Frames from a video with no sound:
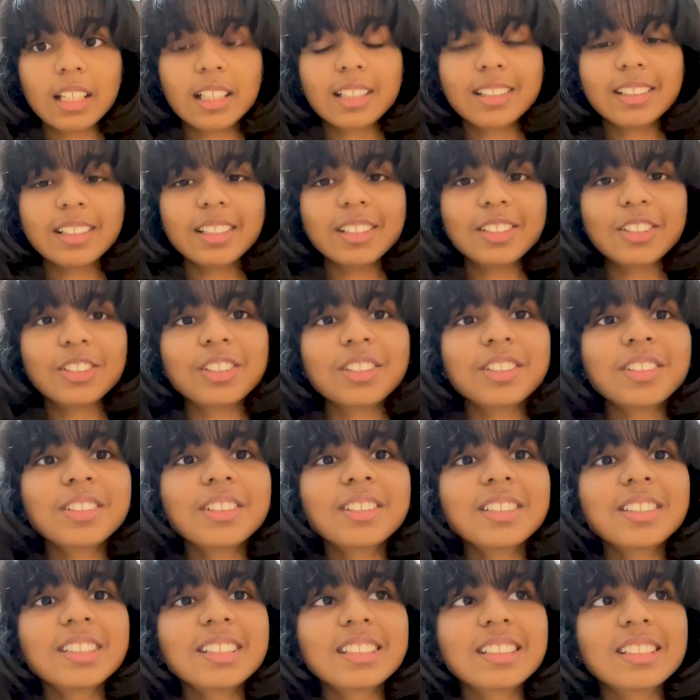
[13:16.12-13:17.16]

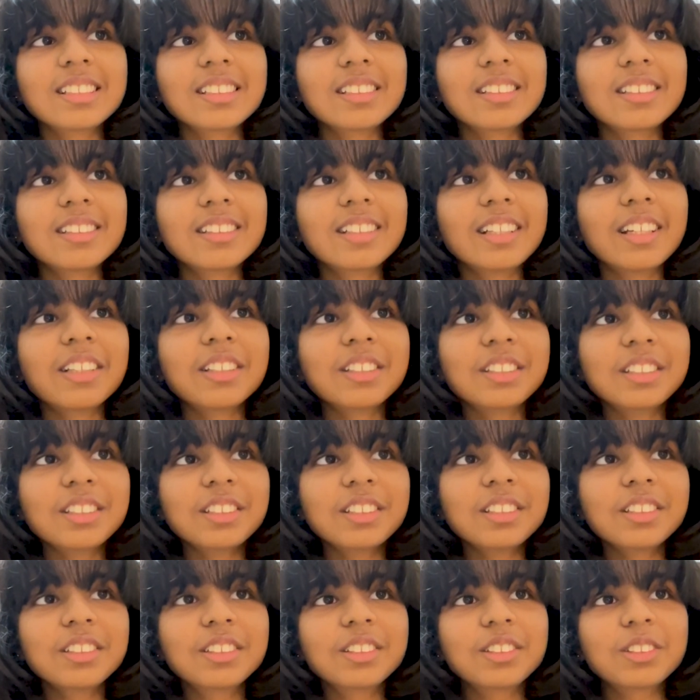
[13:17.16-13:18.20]
Teachers, they are
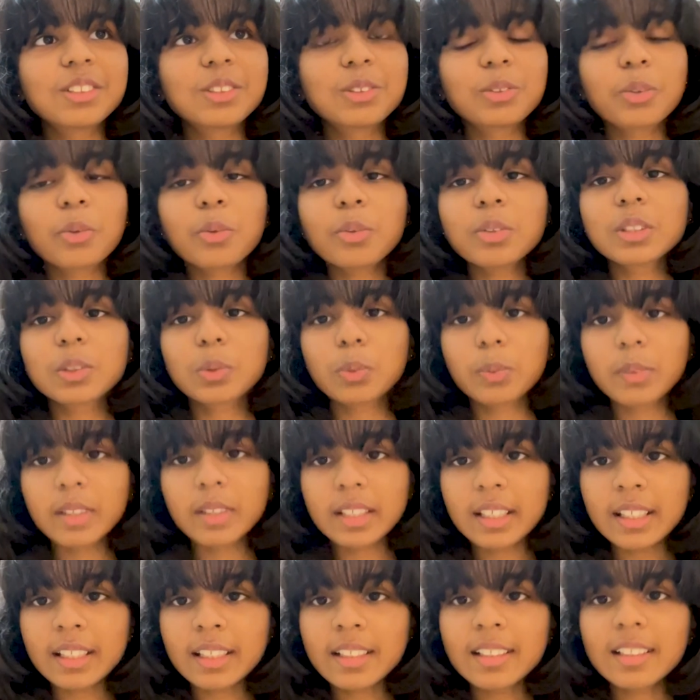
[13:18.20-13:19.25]
just so
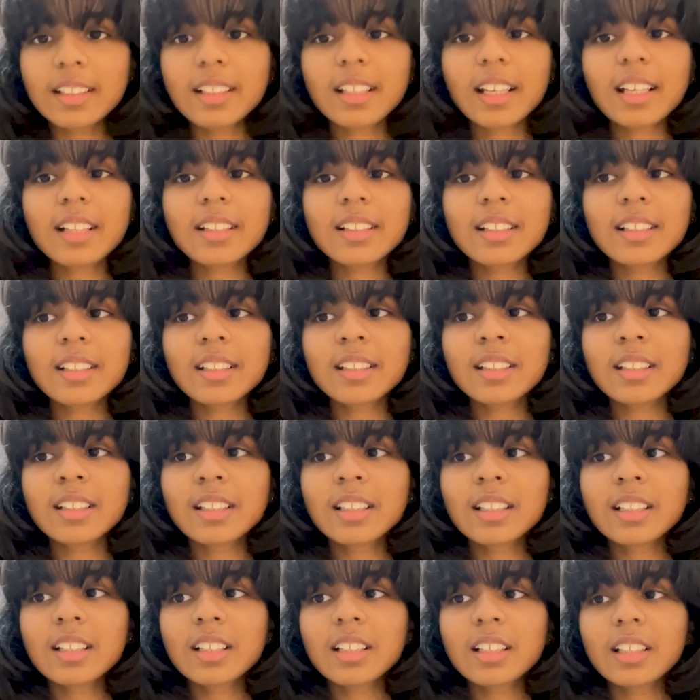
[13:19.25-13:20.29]
sweet, and then
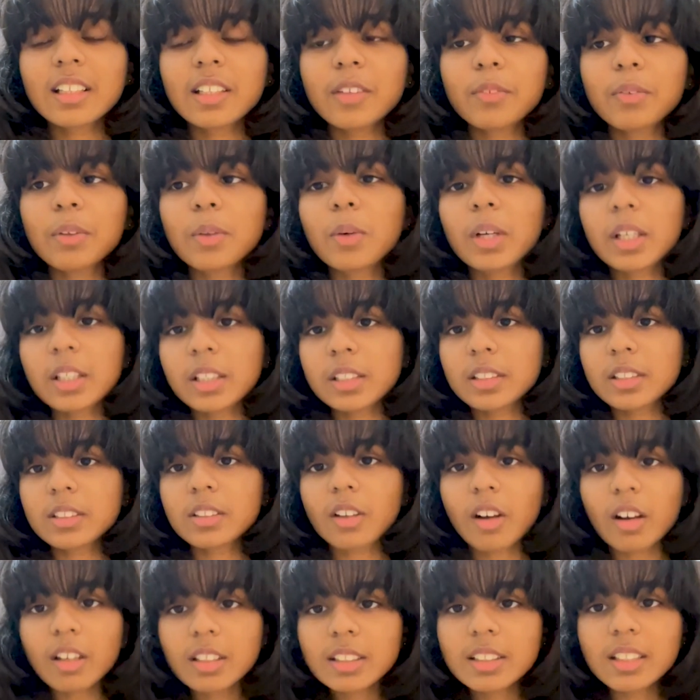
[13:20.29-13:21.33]
if you want to
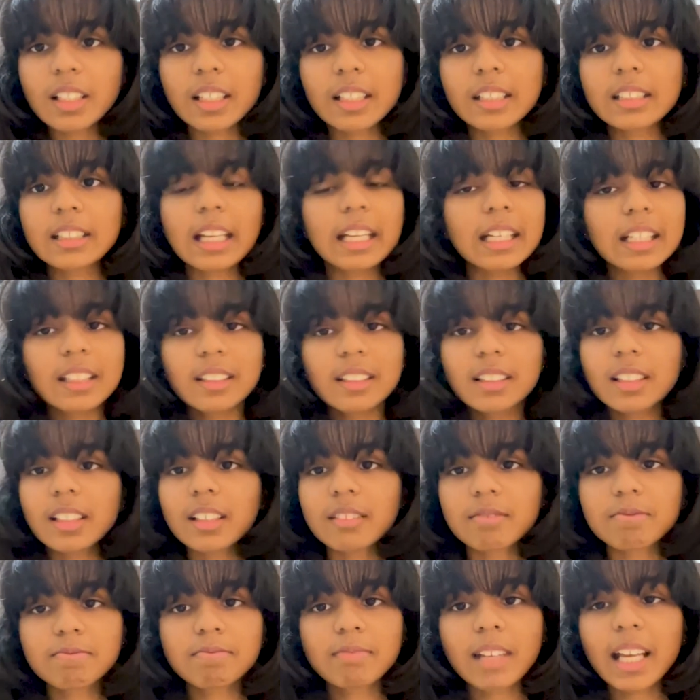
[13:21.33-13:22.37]
talk
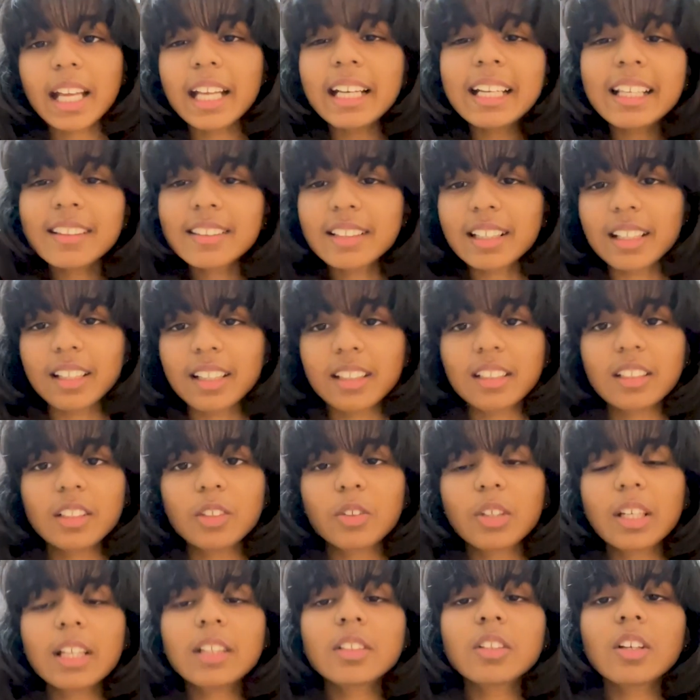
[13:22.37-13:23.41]
anything,
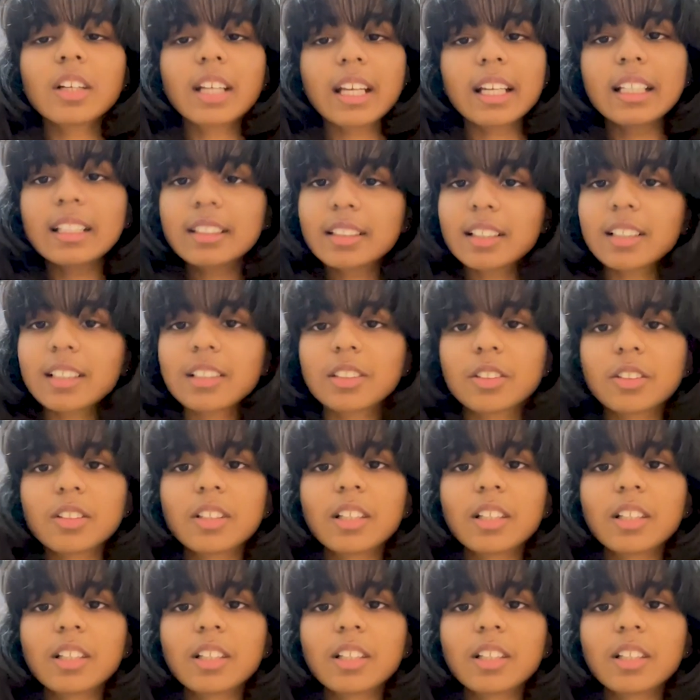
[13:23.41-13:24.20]
you can talk anything to